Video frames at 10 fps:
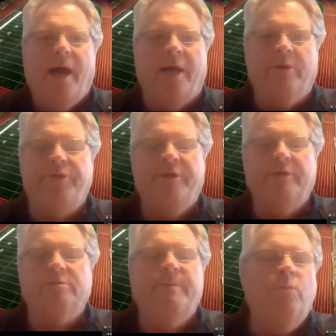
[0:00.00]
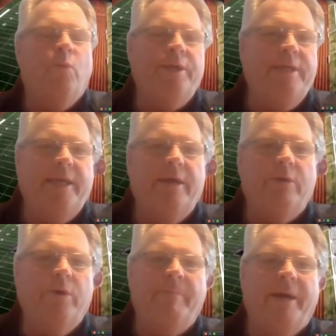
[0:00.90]
I don't think there's been one
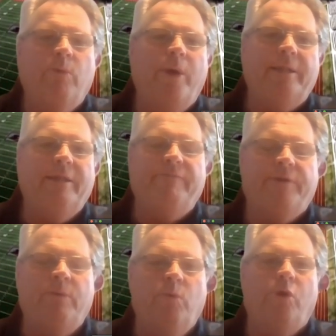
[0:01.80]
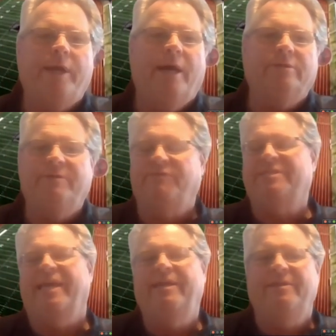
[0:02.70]
year where my weightlifting workouts have
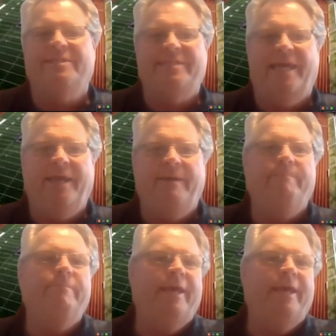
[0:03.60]
stayed the same.